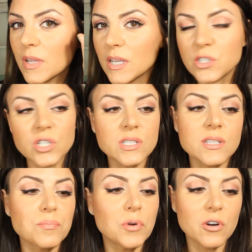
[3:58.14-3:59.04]
It's just
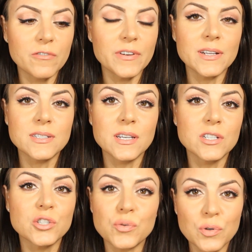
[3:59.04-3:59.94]
the perfect
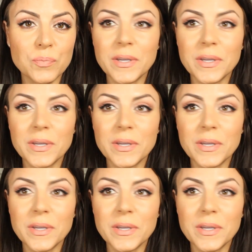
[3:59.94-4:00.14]
true